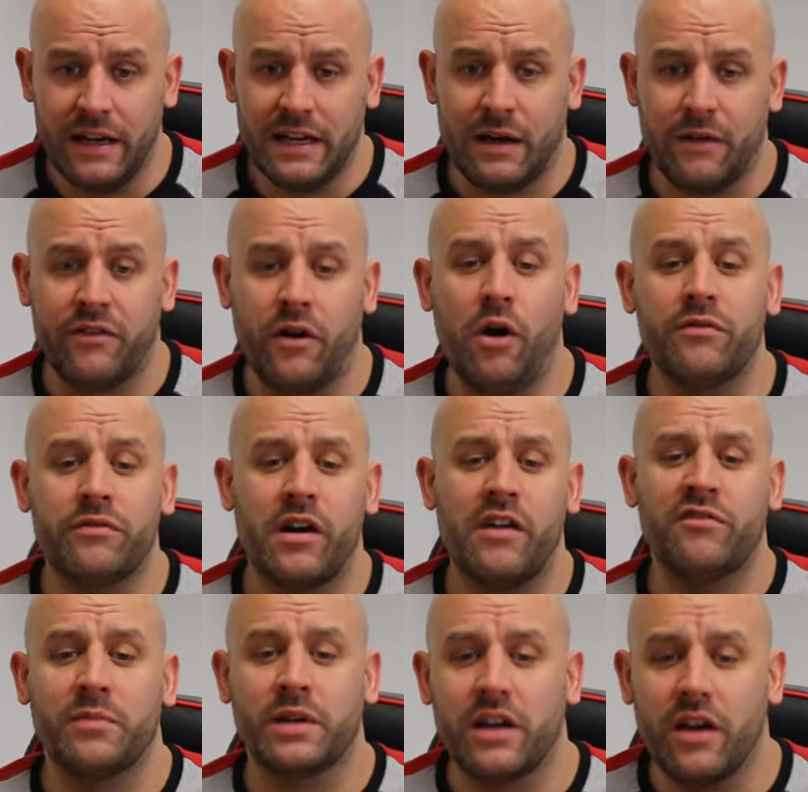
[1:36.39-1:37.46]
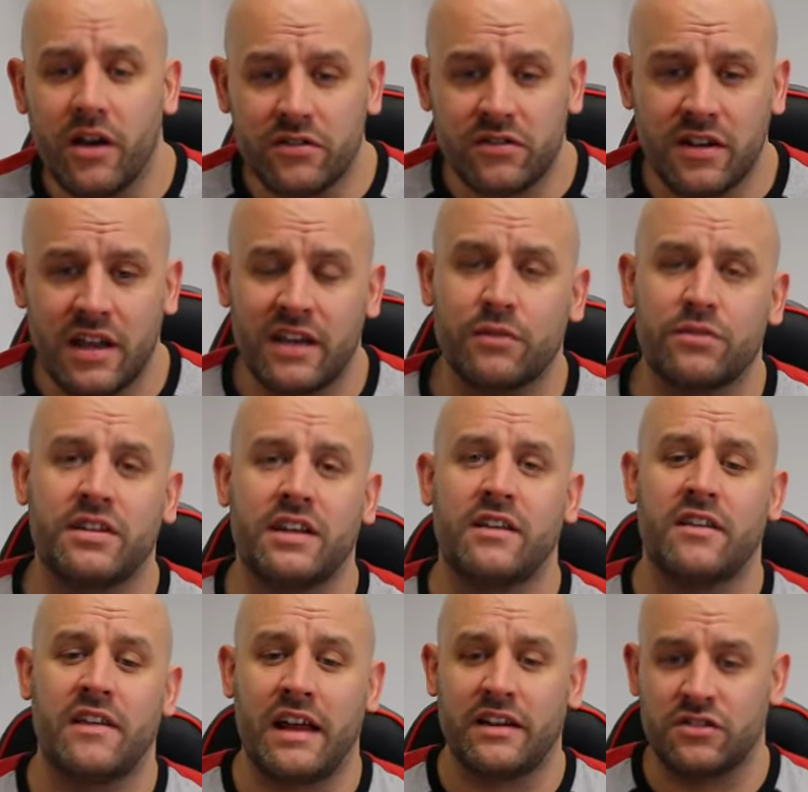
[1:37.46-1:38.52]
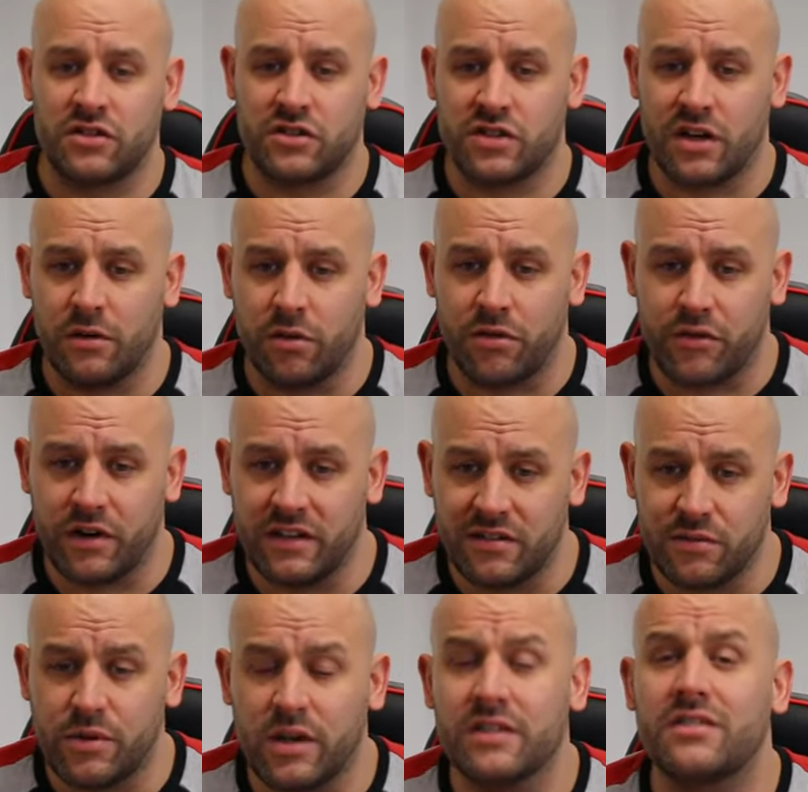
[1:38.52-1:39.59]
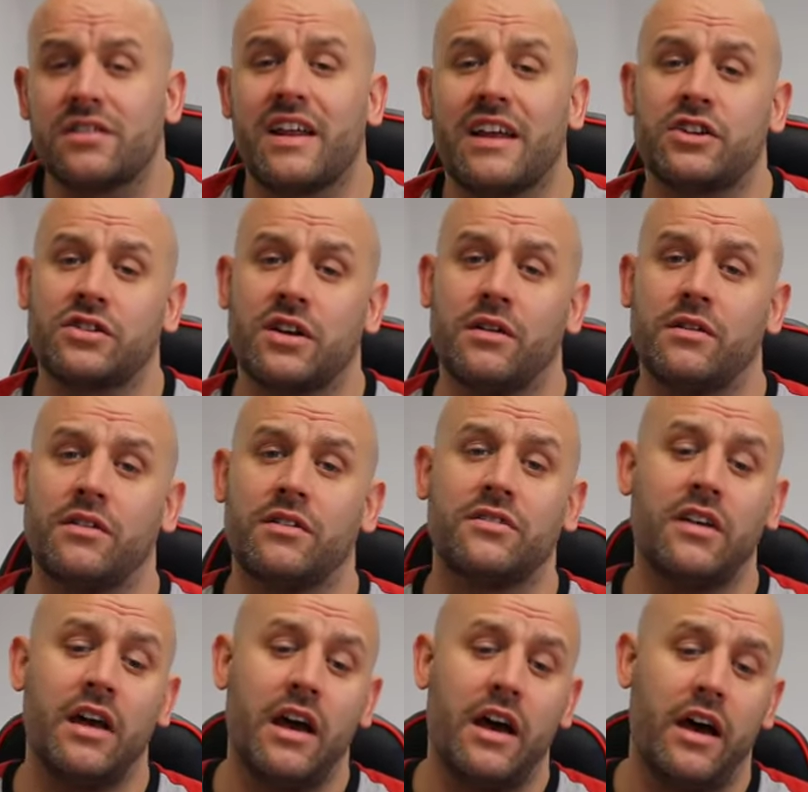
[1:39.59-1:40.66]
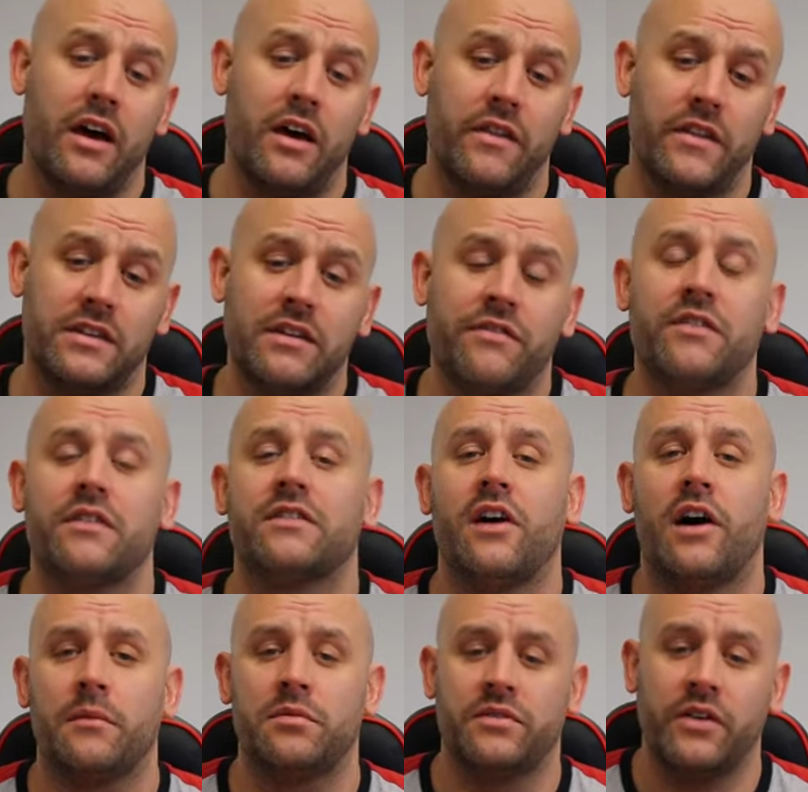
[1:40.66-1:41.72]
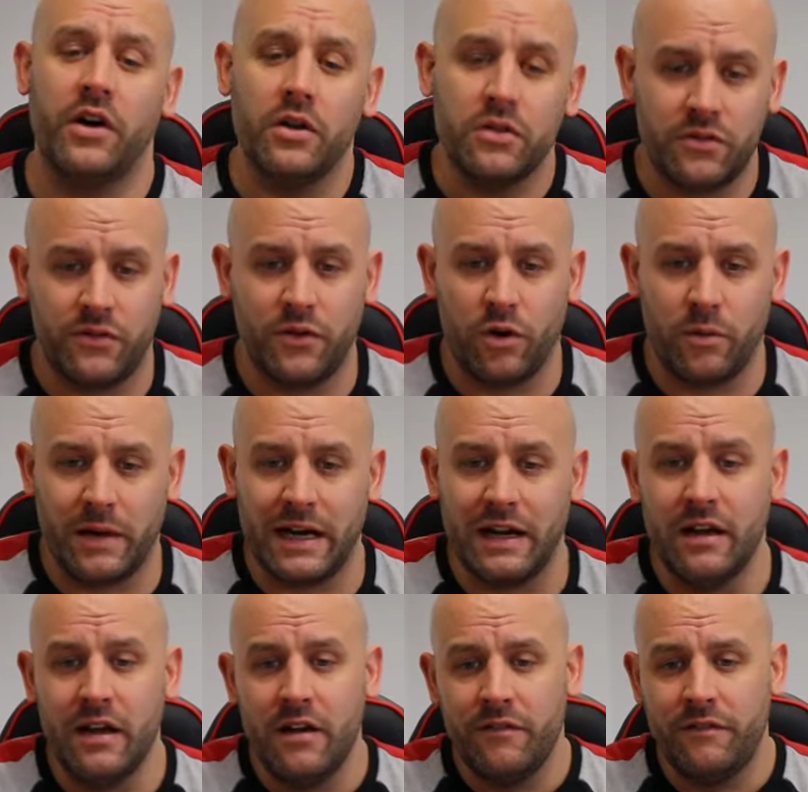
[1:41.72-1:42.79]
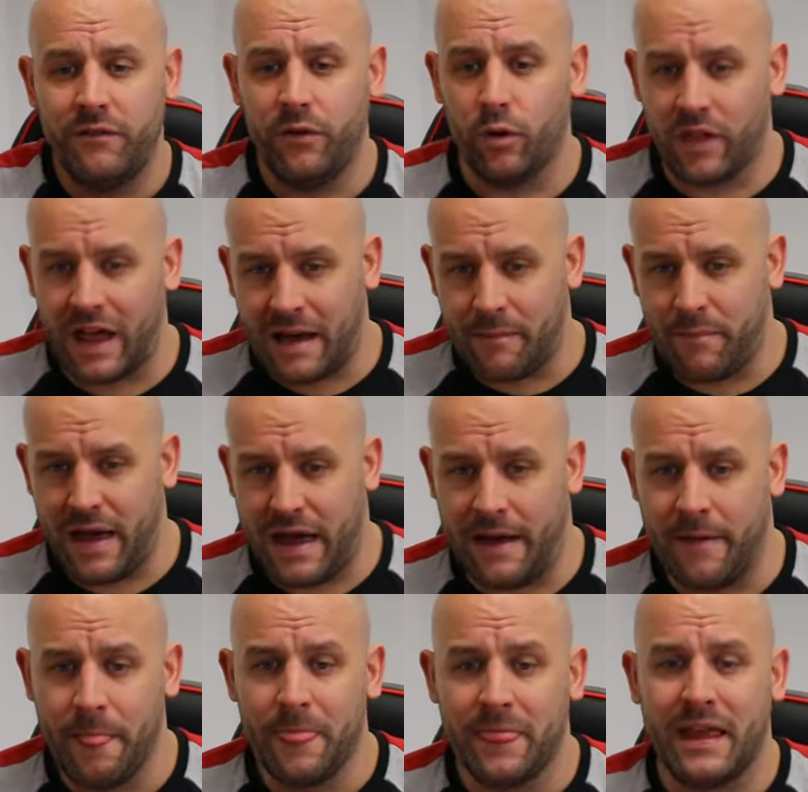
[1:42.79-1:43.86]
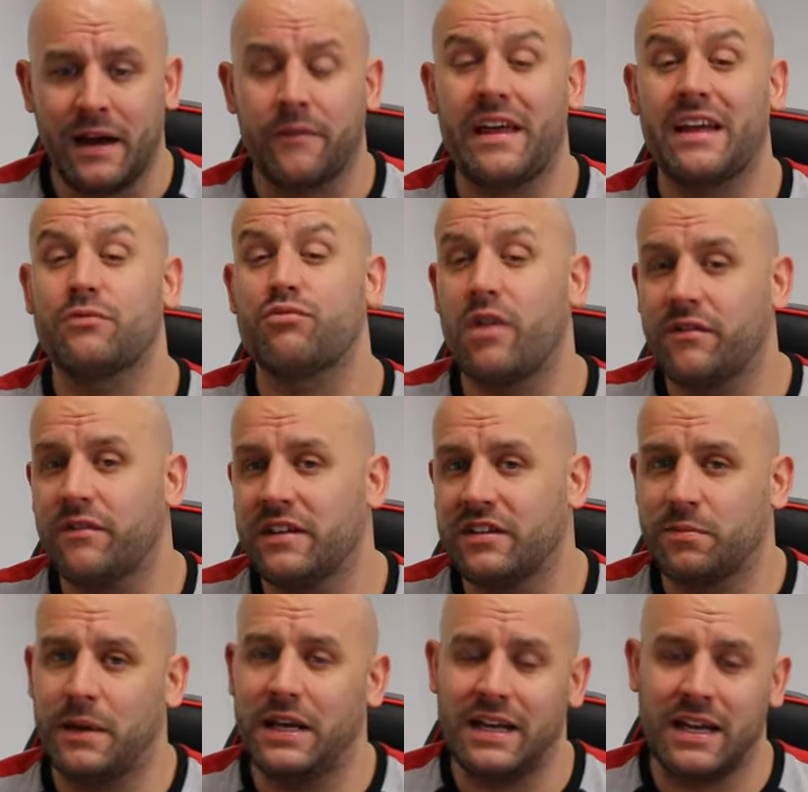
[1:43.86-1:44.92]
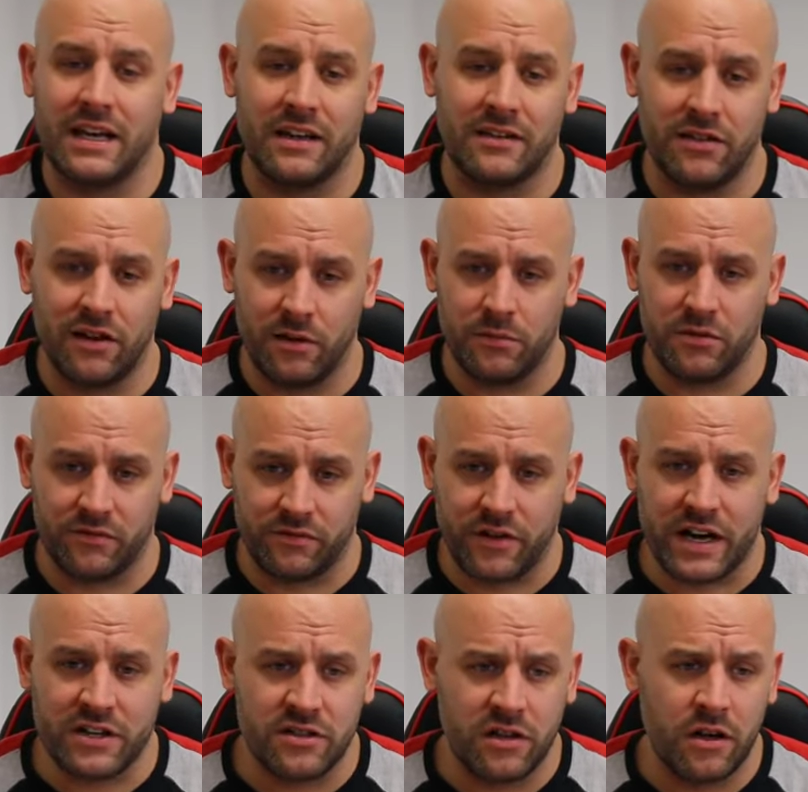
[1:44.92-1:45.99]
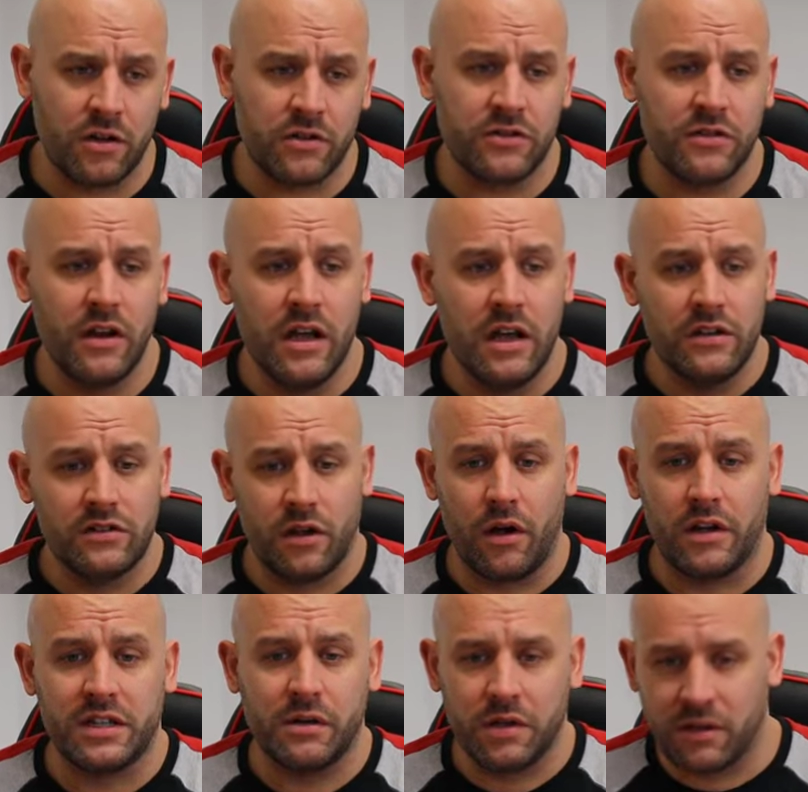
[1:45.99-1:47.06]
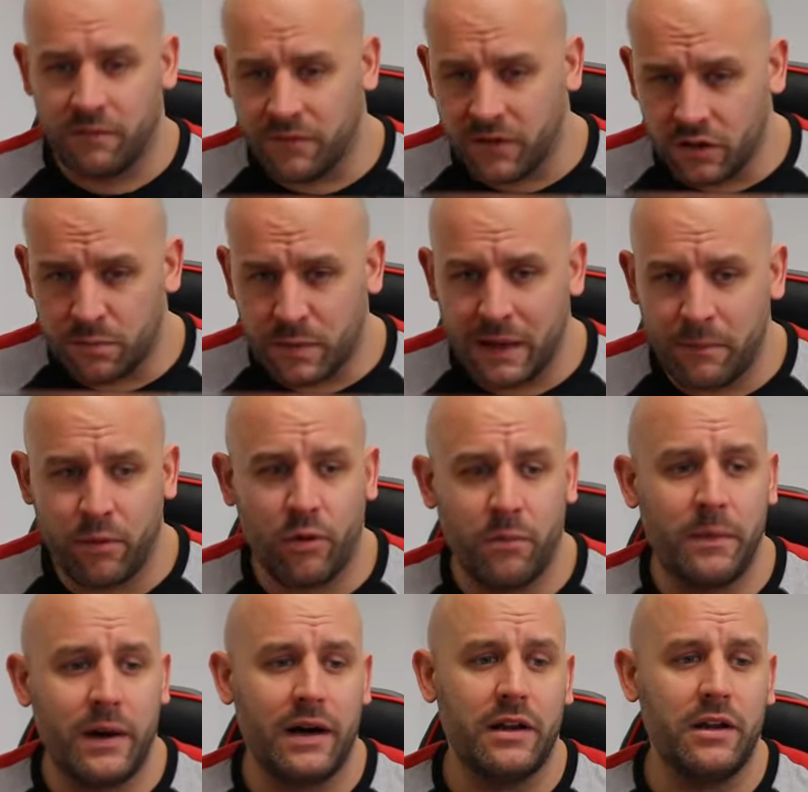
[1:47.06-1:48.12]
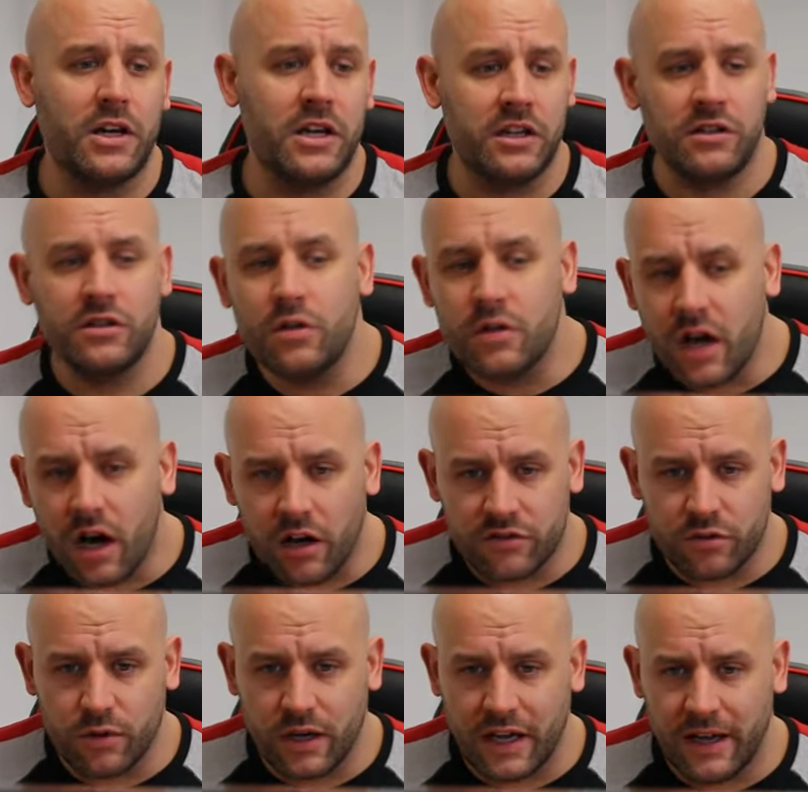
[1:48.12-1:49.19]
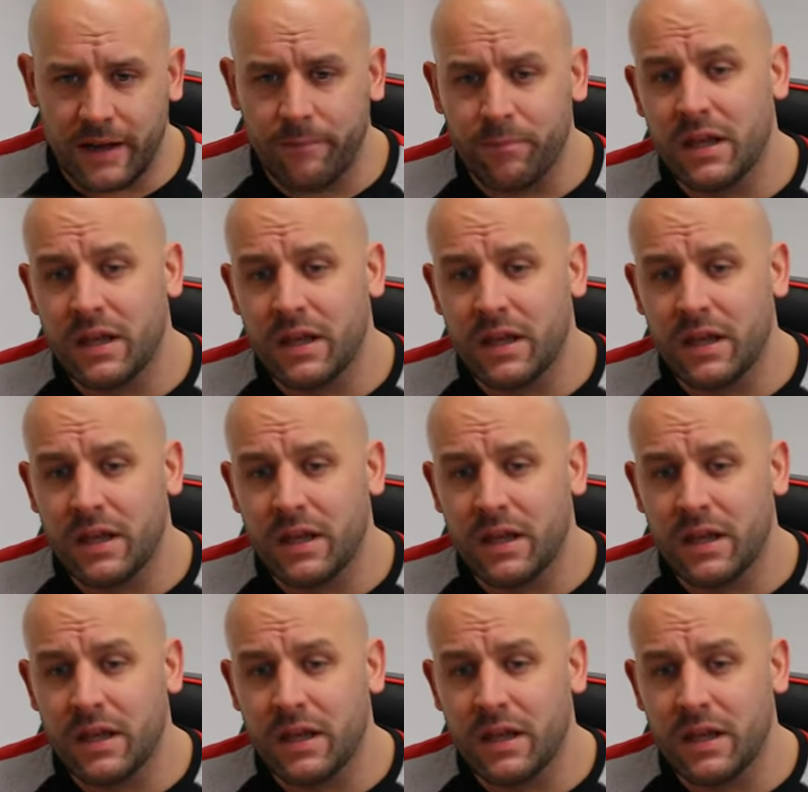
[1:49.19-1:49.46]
Now if I hover over my cursor there, you'll see that that's just showing 3 to 1, so that's shown us the different types of odds format for that bet. Now that's roughly speaking in terms of fractional odds, so I don't want to confuse people, but looking at Newcastle here,